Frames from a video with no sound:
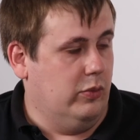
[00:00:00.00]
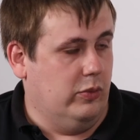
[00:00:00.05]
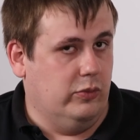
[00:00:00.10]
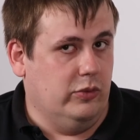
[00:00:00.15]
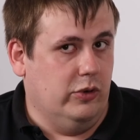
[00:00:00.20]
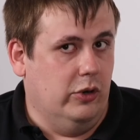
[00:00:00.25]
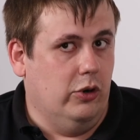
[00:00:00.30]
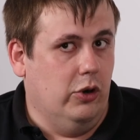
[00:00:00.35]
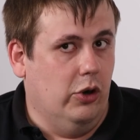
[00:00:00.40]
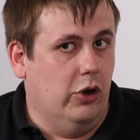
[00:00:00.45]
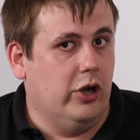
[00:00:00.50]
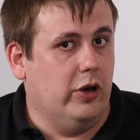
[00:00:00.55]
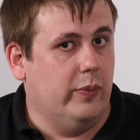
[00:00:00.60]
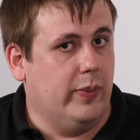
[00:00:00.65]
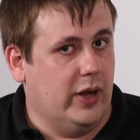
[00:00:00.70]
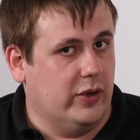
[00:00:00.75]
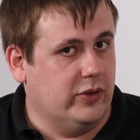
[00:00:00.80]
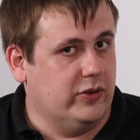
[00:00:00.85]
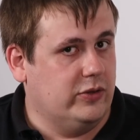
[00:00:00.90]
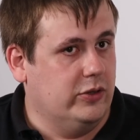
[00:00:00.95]
learn
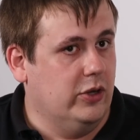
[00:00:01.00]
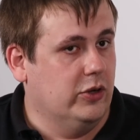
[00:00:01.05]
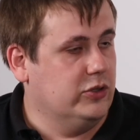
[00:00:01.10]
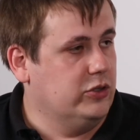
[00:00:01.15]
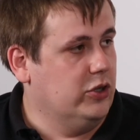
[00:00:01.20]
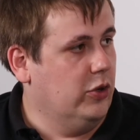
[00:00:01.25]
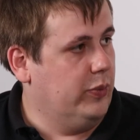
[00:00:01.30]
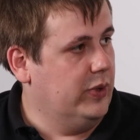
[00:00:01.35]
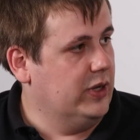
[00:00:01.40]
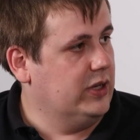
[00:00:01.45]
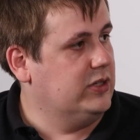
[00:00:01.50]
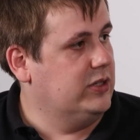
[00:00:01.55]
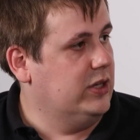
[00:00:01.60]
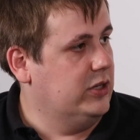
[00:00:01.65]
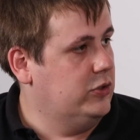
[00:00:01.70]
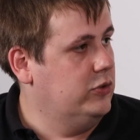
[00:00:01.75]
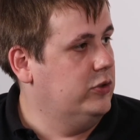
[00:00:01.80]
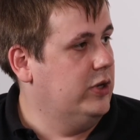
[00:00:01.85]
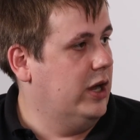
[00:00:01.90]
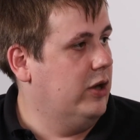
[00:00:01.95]
about those topics
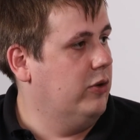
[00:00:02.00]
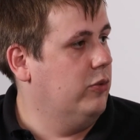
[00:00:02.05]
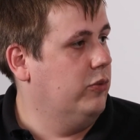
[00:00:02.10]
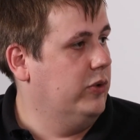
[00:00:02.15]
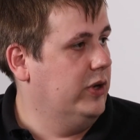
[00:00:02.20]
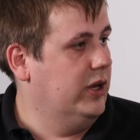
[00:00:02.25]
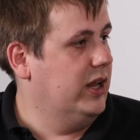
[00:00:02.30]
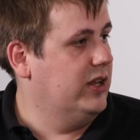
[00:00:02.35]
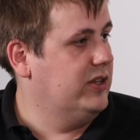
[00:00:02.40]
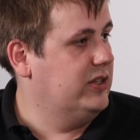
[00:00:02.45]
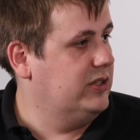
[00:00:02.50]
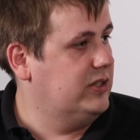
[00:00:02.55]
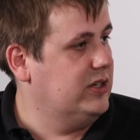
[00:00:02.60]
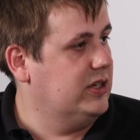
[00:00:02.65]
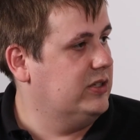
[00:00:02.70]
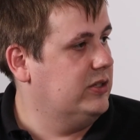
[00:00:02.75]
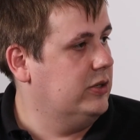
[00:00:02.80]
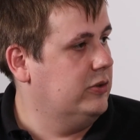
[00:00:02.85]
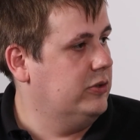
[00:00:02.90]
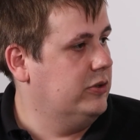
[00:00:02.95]
that you now realize
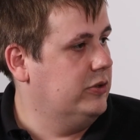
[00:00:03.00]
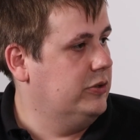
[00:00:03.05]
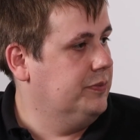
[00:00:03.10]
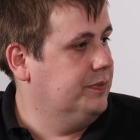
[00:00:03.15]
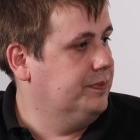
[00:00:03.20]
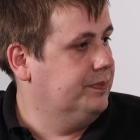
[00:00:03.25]
exist, don't you?